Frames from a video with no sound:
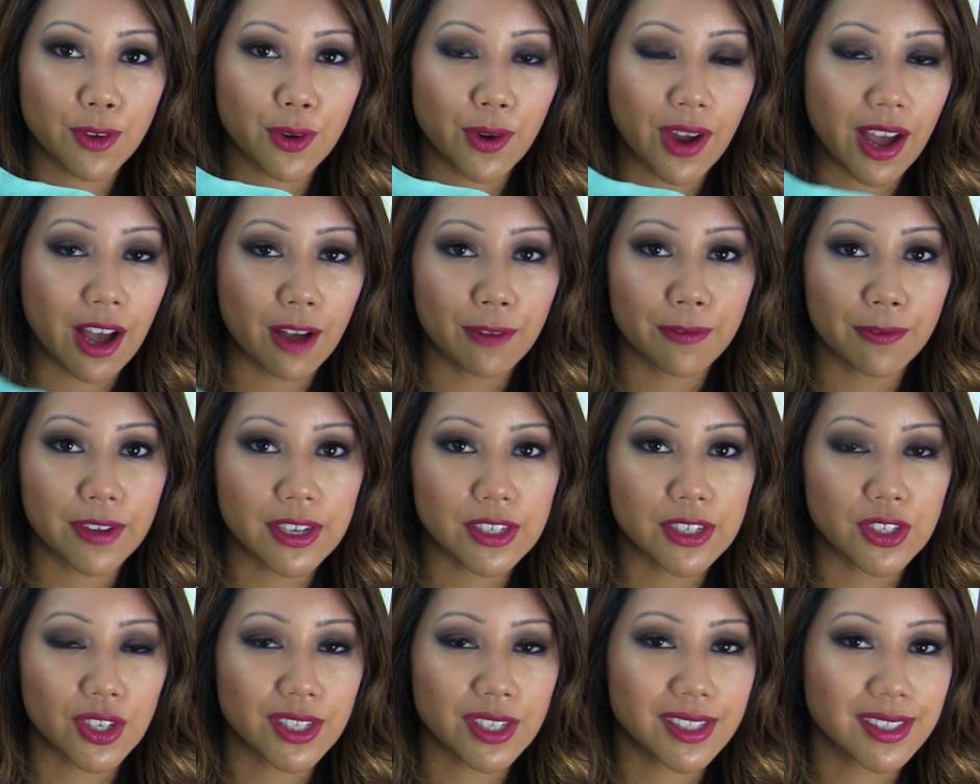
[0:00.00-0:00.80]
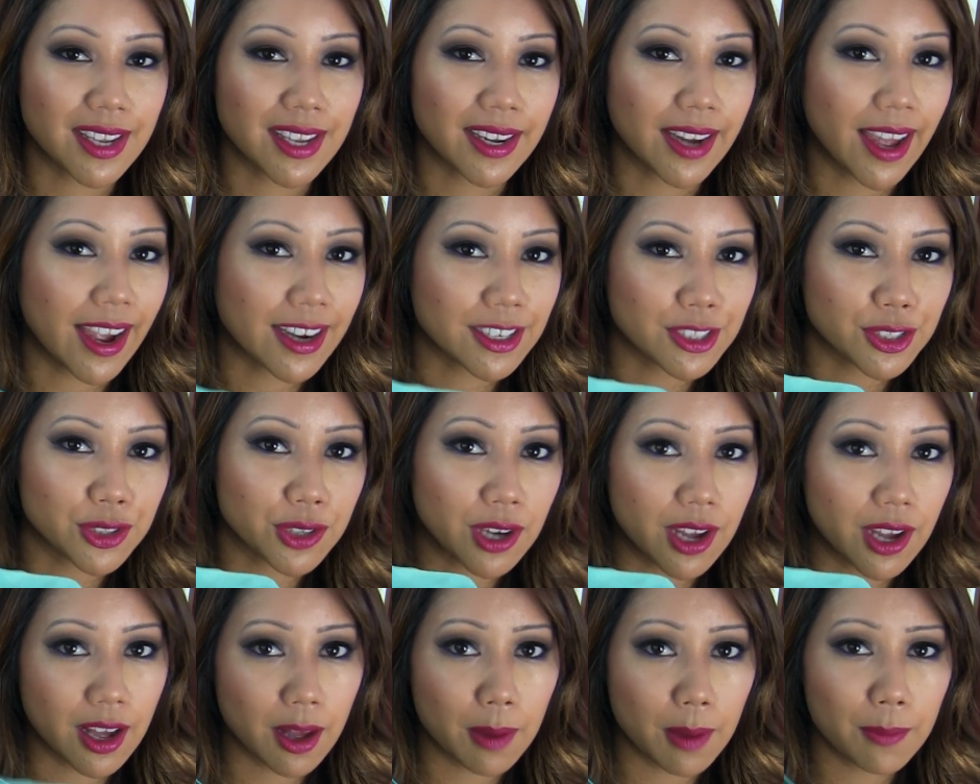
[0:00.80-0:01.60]
your outfit just that
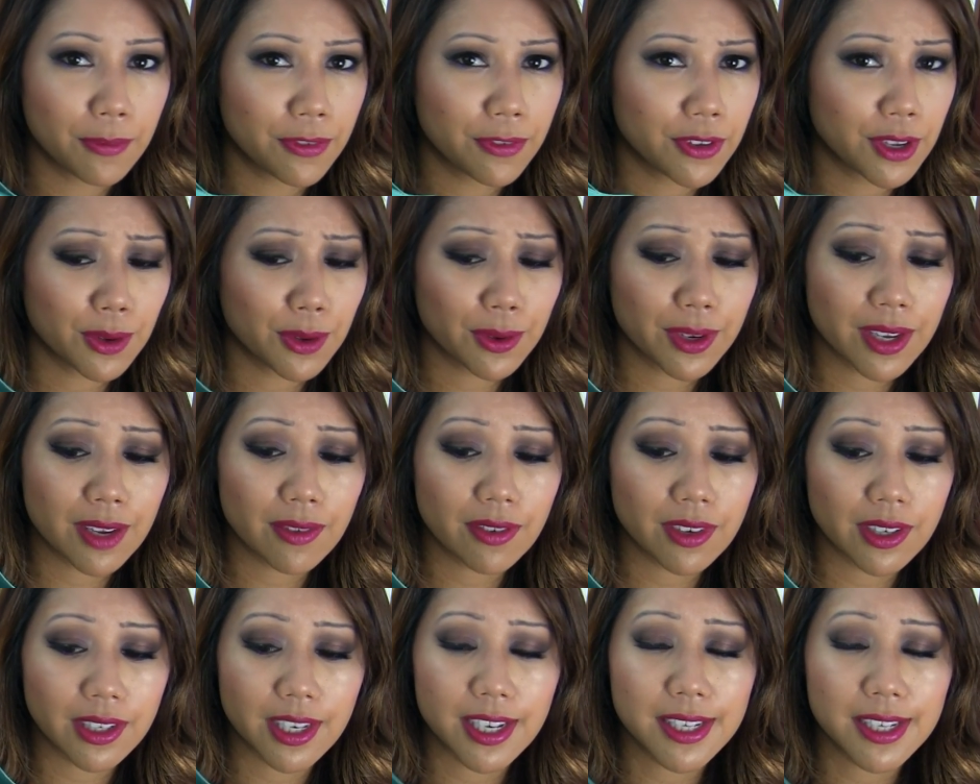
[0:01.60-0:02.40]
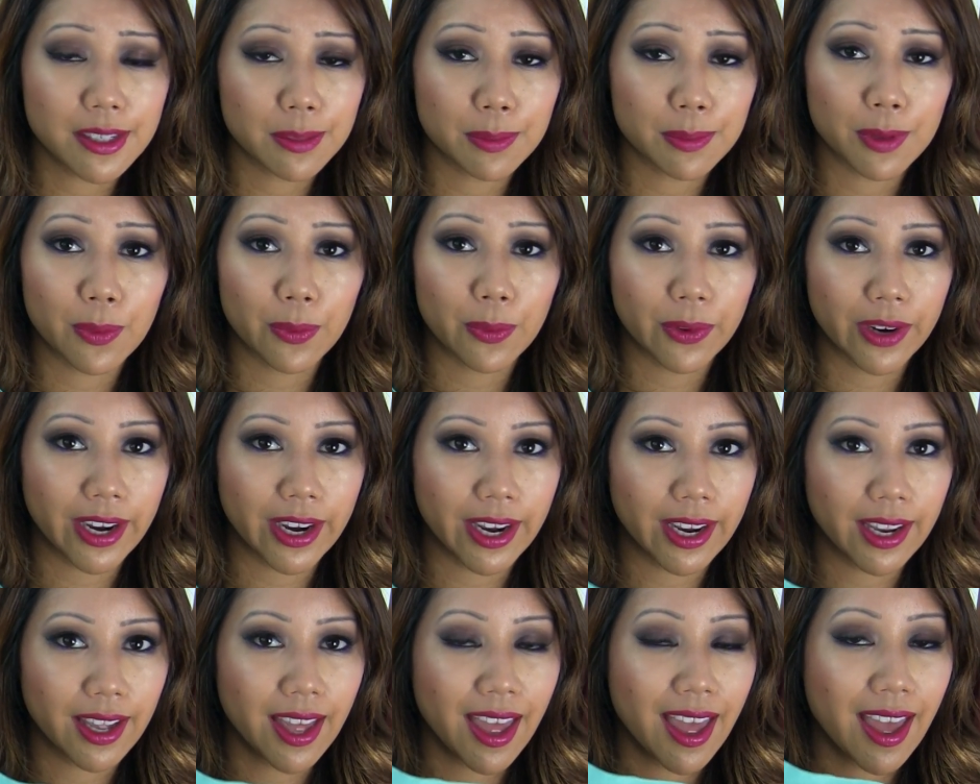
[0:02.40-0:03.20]
extra umph. You don't even need to be
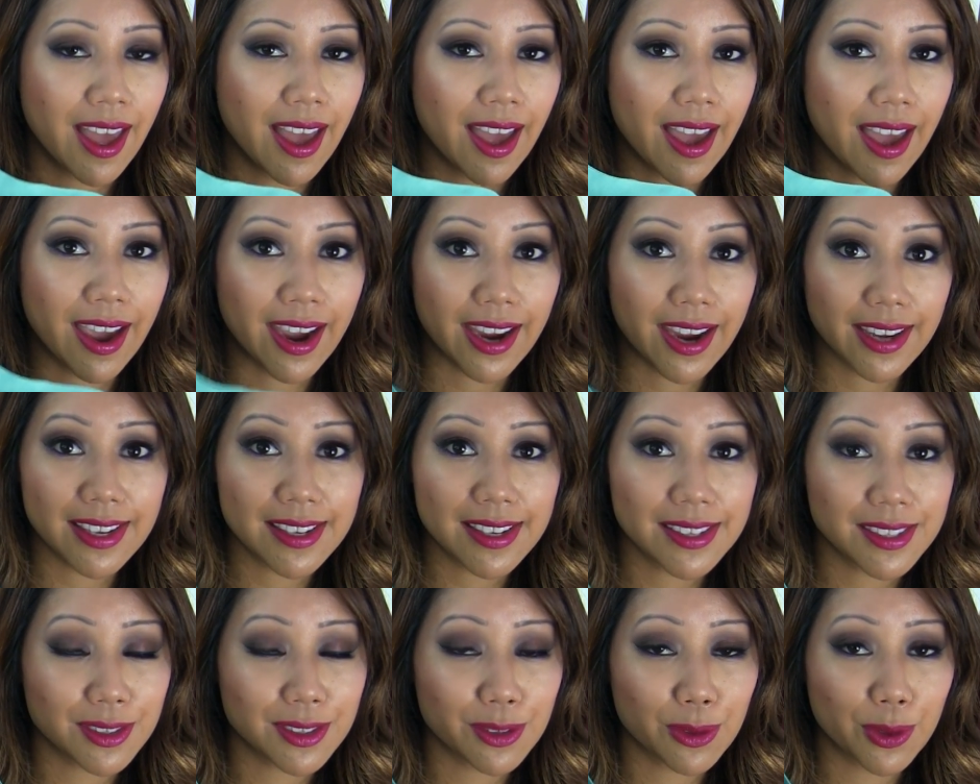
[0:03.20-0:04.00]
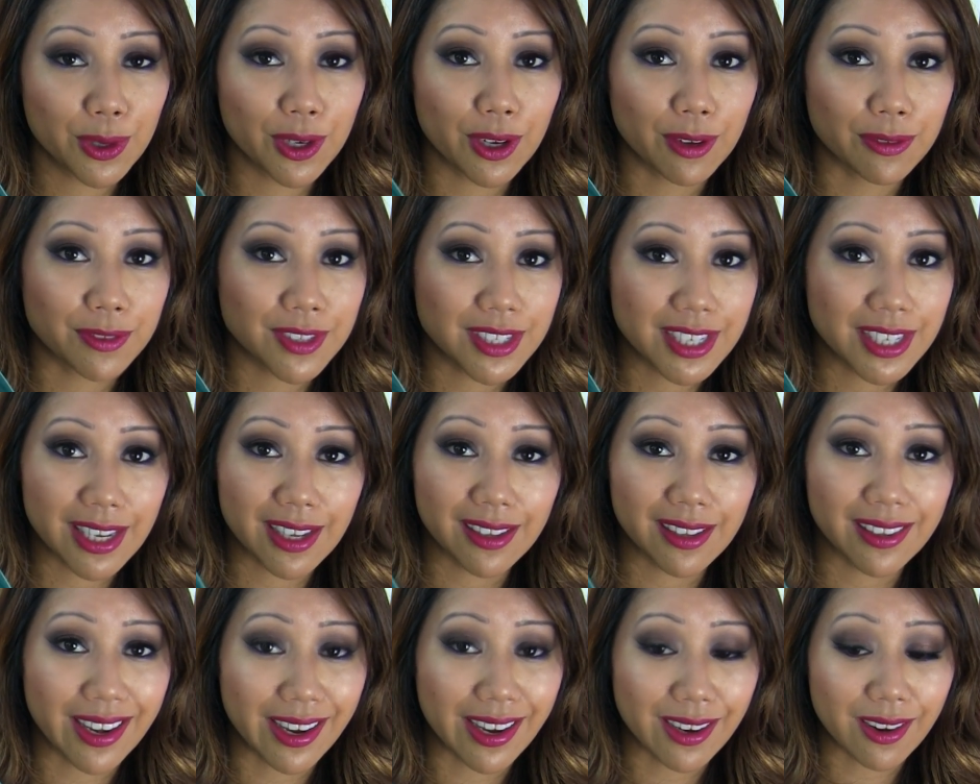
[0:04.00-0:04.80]
wearing any sort of
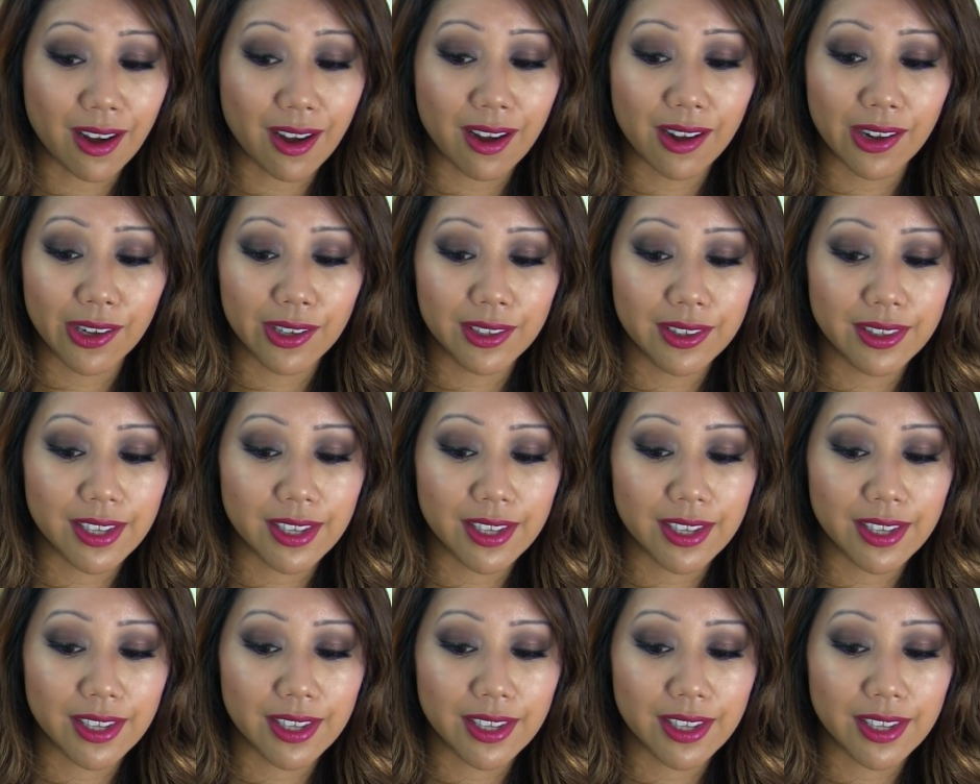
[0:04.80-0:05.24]
teal at all.